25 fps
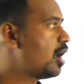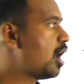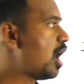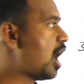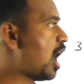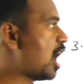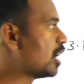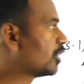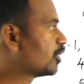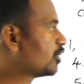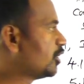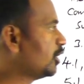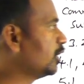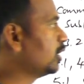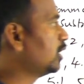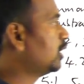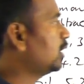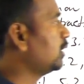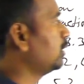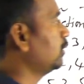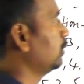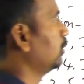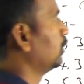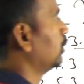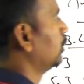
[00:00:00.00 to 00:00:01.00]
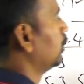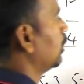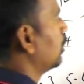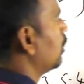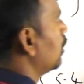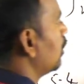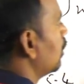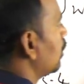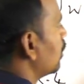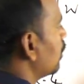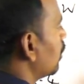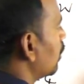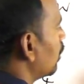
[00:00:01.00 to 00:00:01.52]
And here,
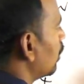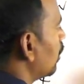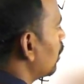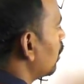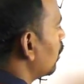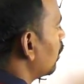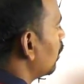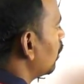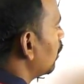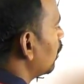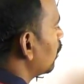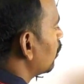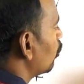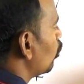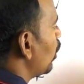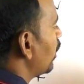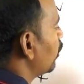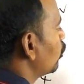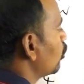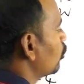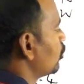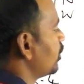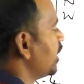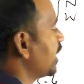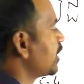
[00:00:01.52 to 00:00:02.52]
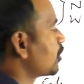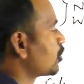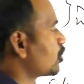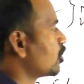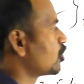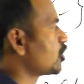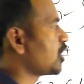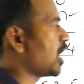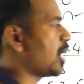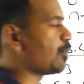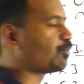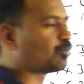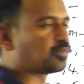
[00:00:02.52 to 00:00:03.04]
going to
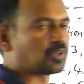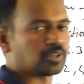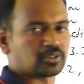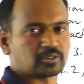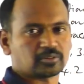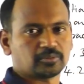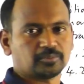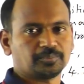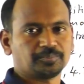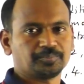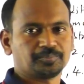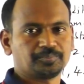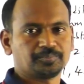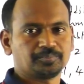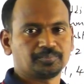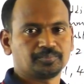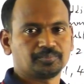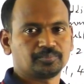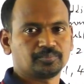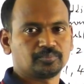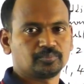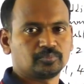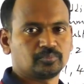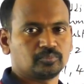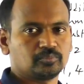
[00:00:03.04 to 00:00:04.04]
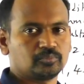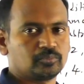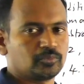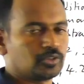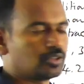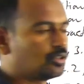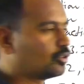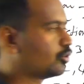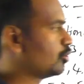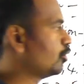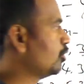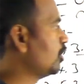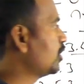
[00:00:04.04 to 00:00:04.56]
6th chapter.
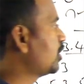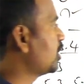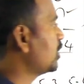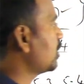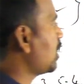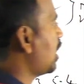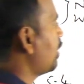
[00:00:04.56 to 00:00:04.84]
So this is